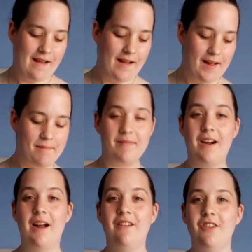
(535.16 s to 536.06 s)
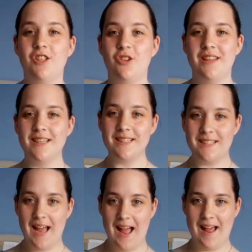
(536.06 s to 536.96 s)
I hope you've enjoyed this,
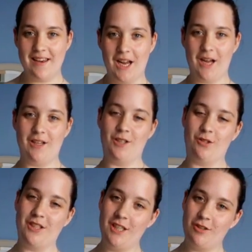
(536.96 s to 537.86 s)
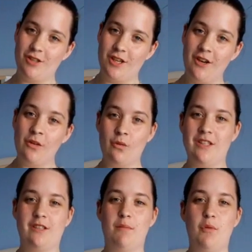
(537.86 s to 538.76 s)
and I shall see you soon
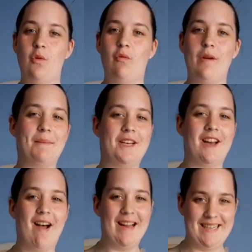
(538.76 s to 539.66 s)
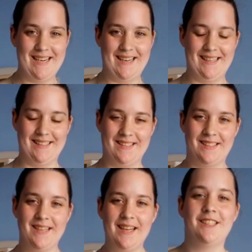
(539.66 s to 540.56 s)
with some more ribbon
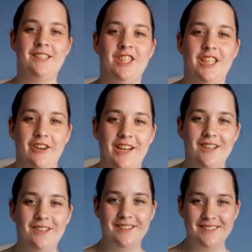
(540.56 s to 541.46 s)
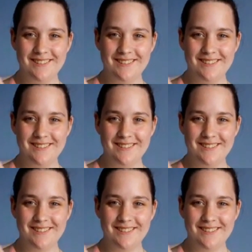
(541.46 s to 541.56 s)
ideas. Cheerio!